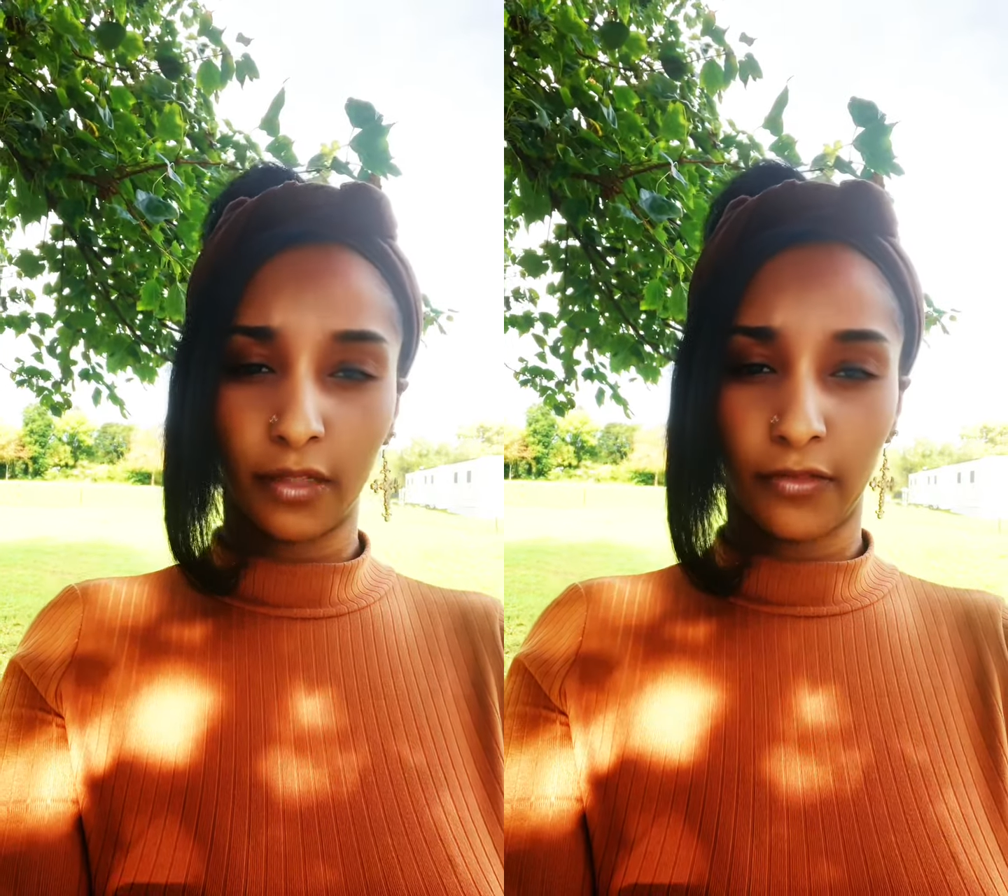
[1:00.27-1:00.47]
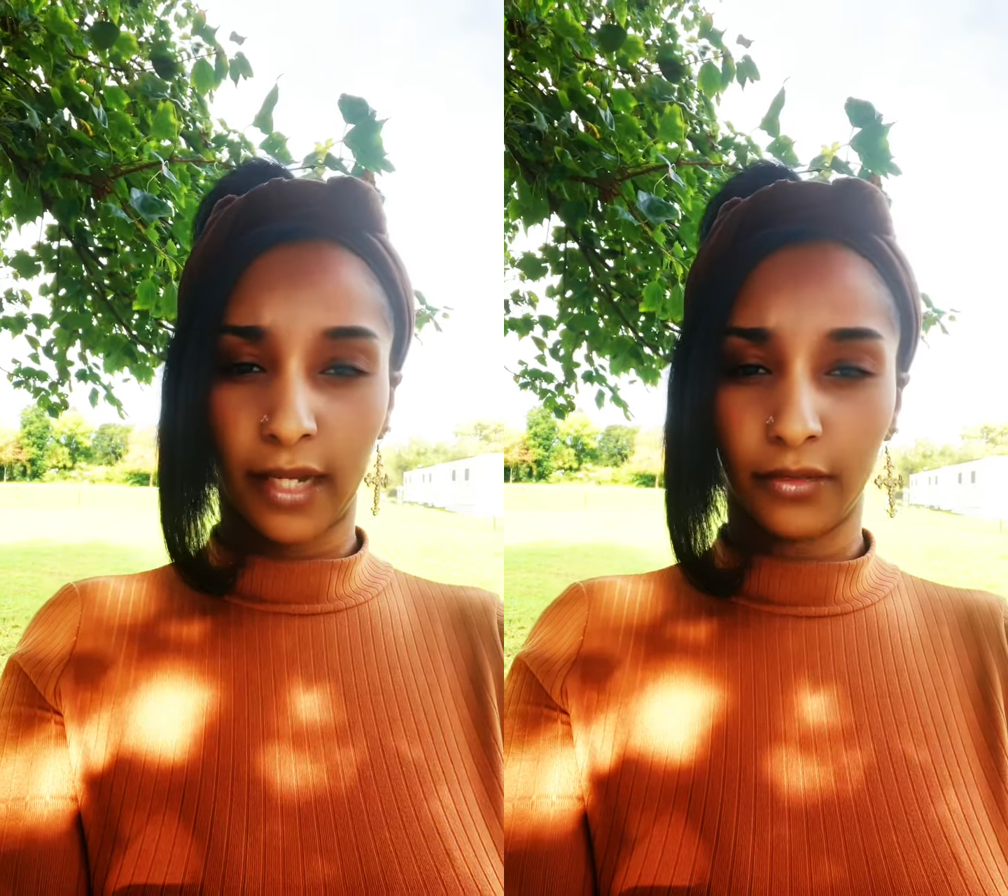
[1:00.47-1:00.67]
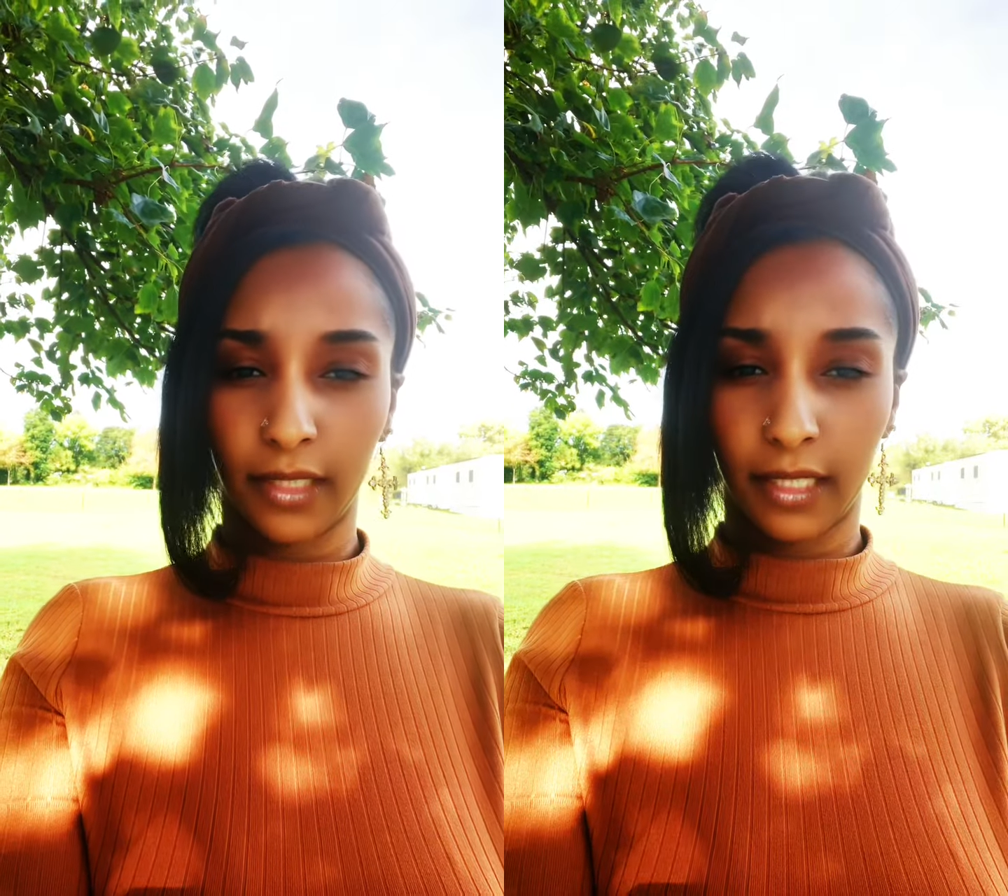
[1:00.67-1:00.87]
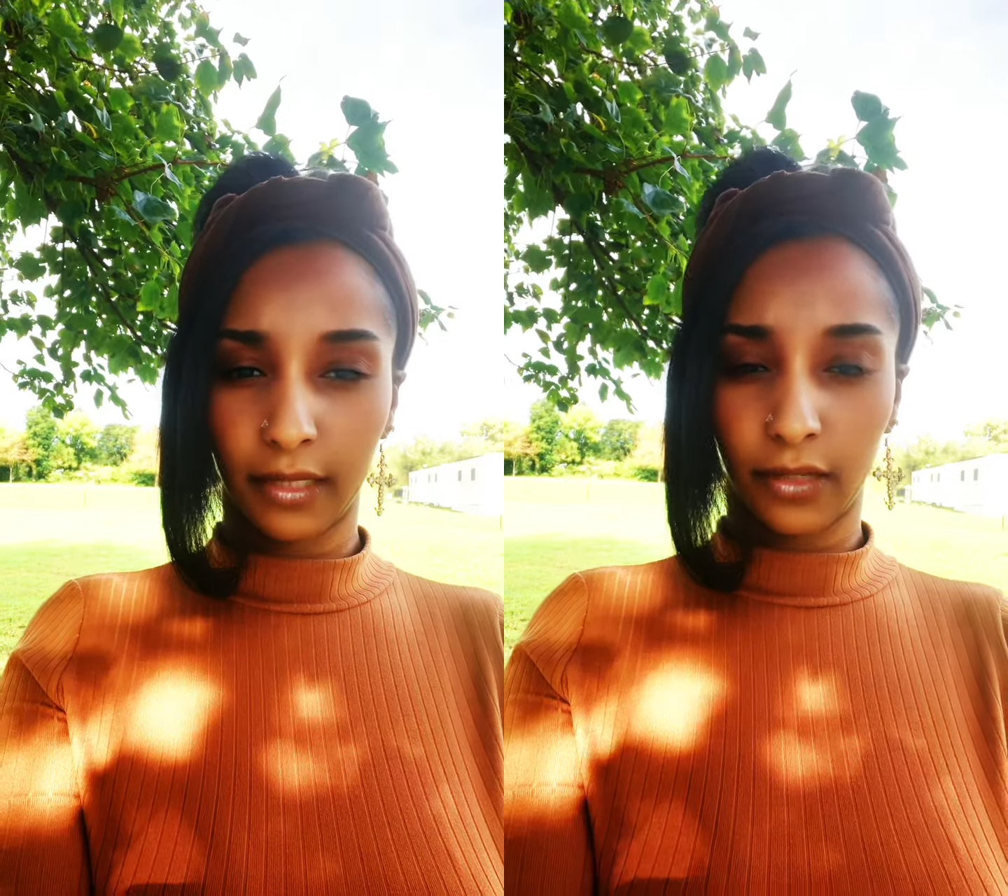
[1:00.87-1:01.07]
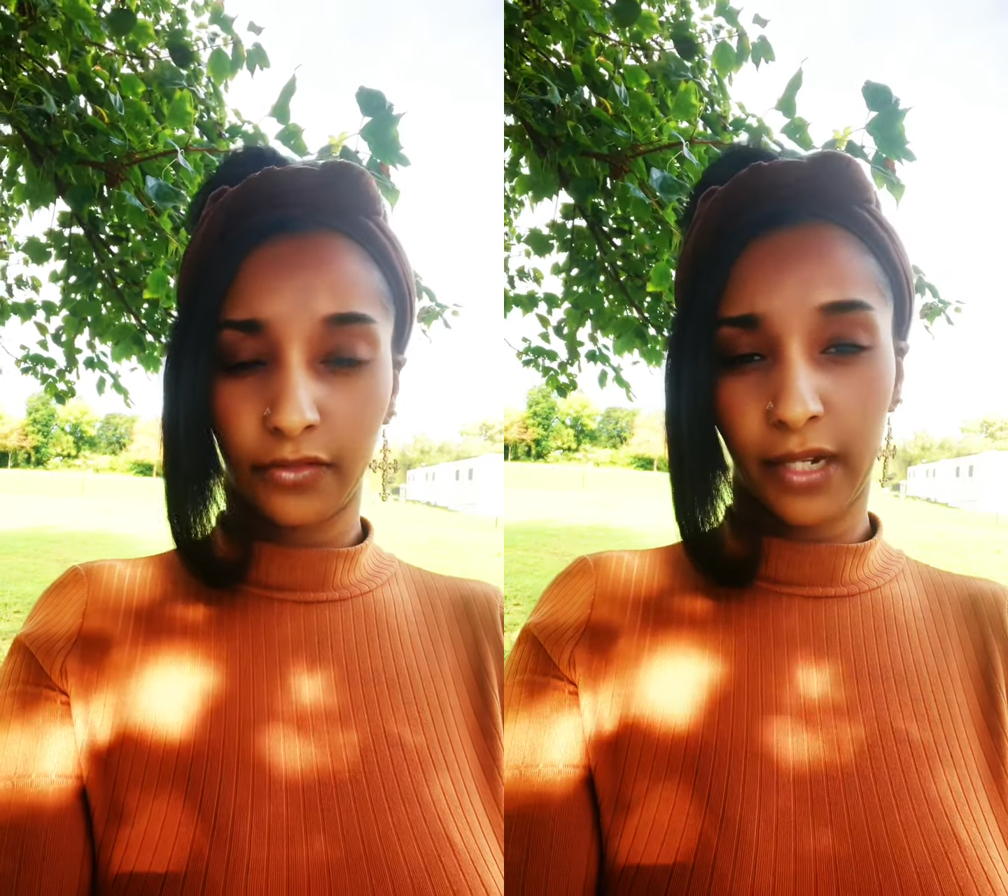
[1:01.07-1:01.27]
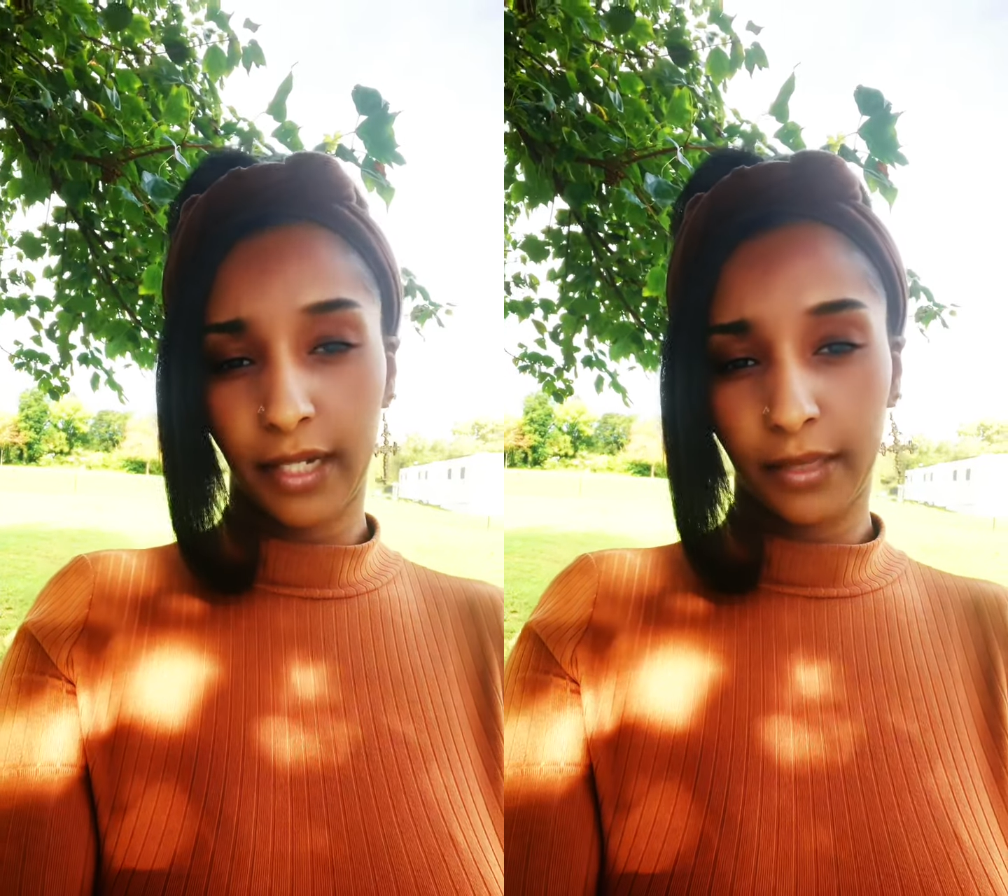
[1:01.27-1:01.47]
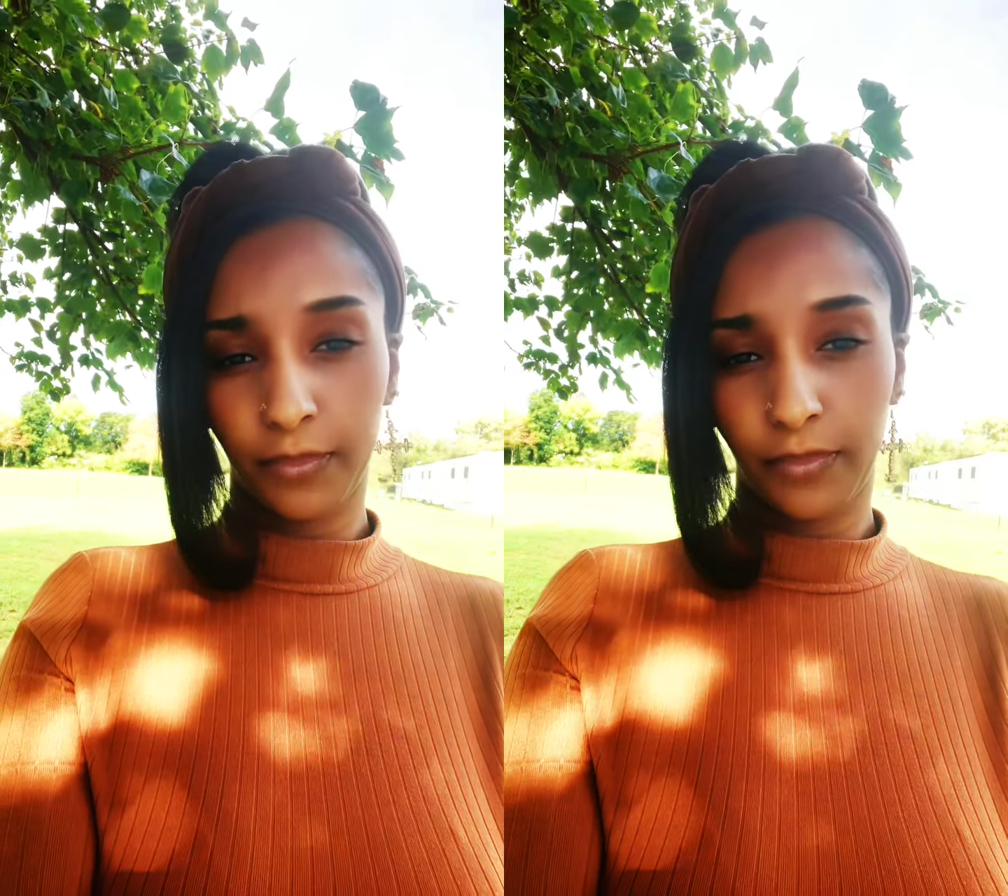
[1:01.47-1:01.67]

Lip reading: grounded, all right?